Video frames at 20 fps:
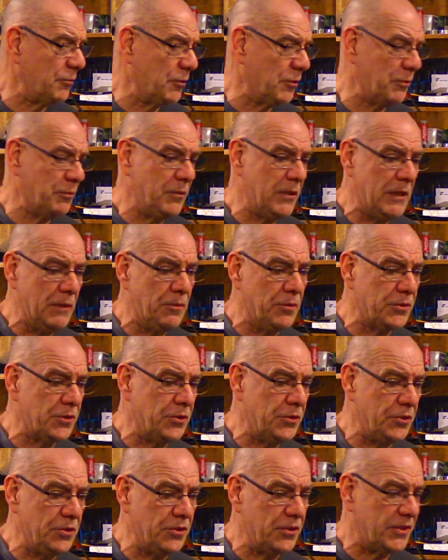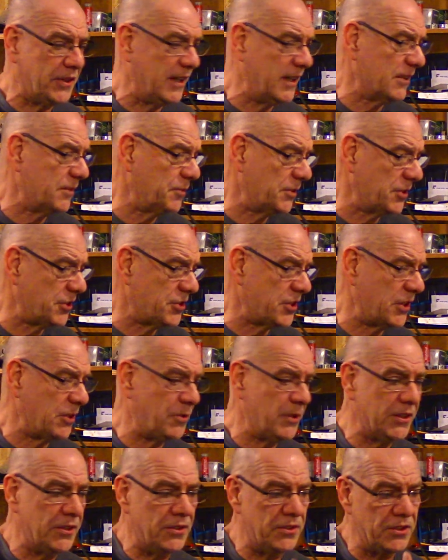we'll be able to do a test with the
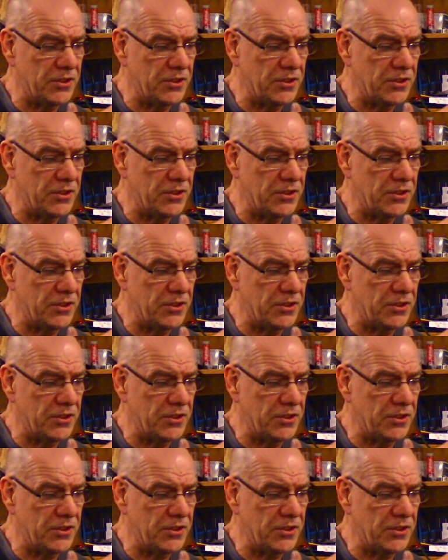generator,